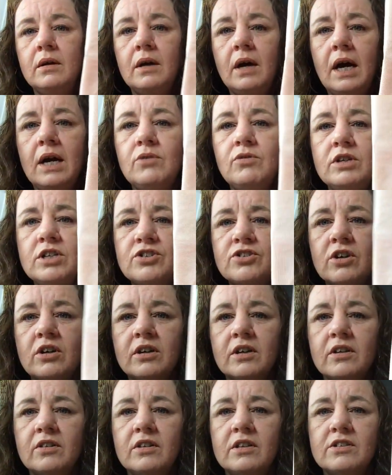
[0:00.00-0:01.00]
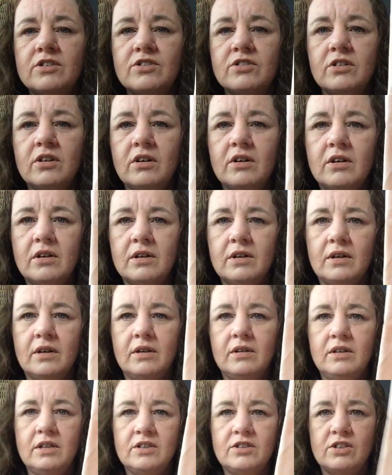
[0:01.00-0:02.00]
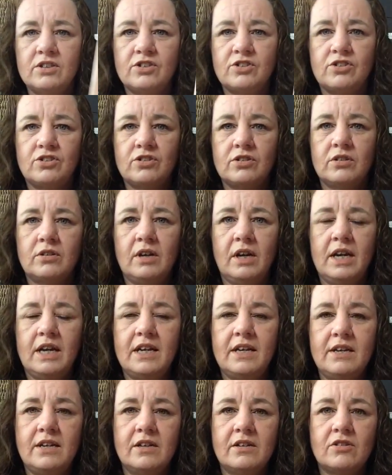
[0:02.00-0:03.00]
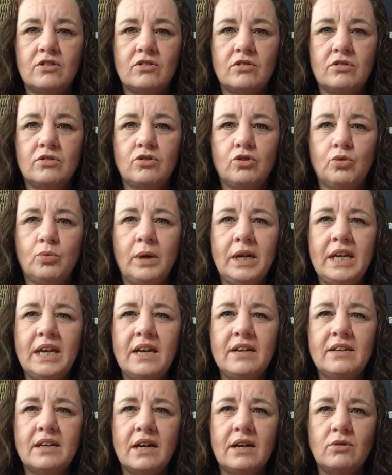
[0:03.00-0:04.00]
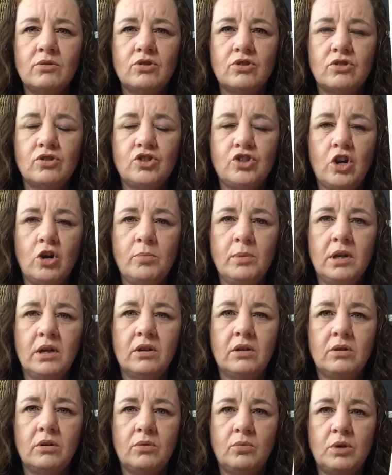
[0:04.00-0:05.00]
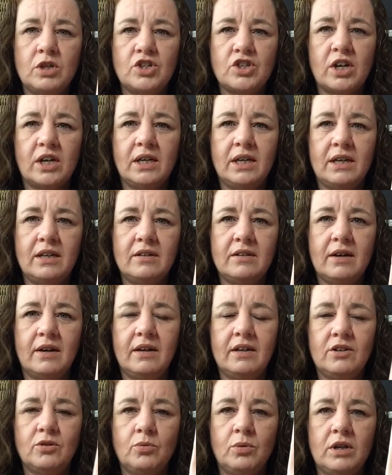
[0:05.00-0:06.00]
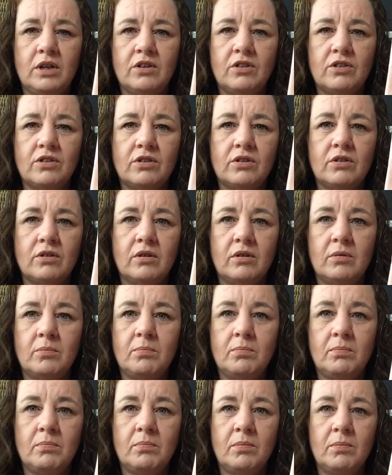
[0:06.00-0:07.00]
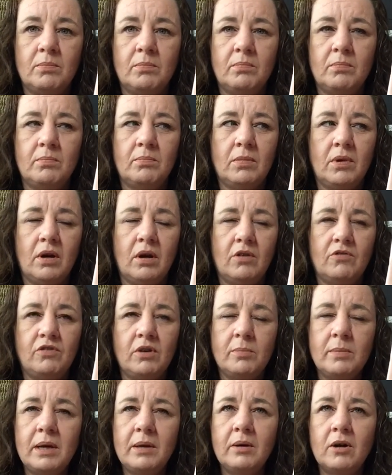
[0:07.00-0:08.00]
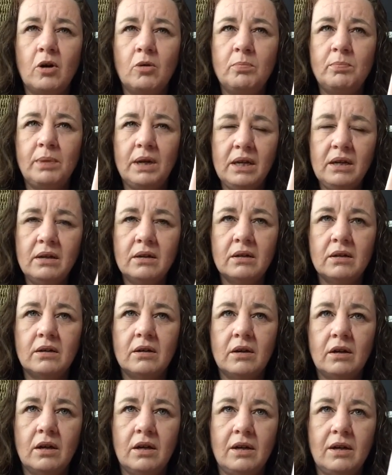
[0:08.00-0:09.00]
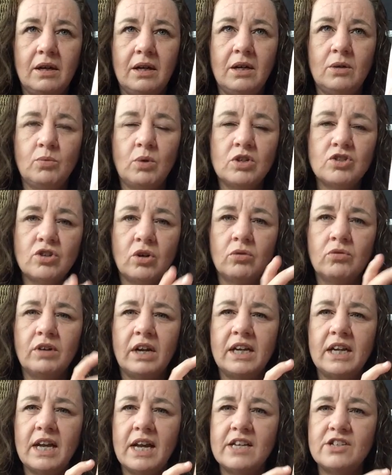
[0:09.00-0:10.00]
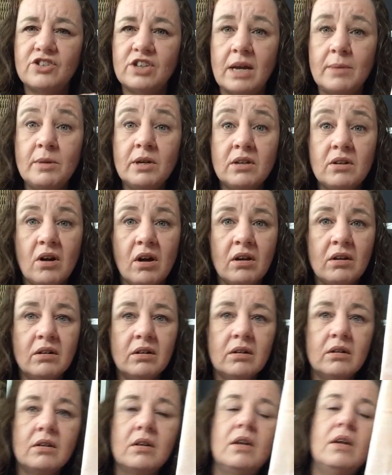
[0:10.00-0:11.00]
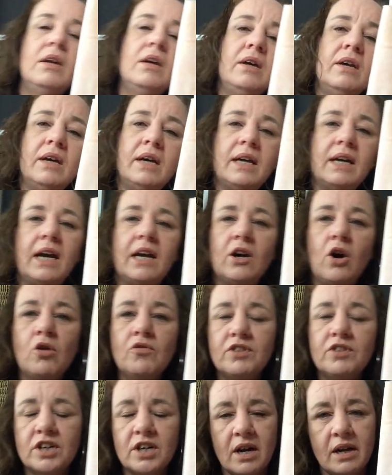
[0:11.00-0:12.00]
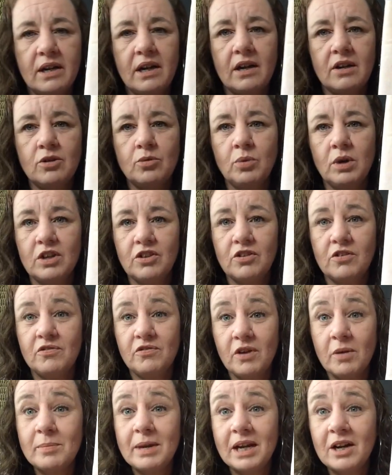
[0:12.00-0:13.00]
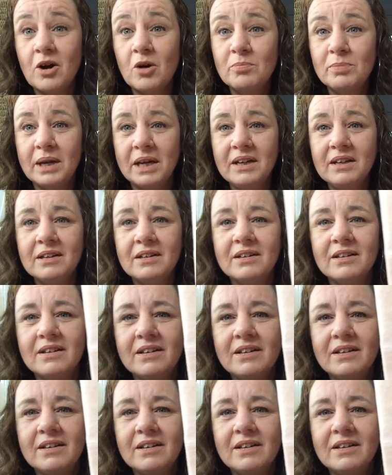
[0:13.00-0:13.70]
I restarted this on, this is a 28 count Jobelan, which I hand dyed with Flamingo pink. It was already a salmon color, and I over dyed it with Flamingo pink.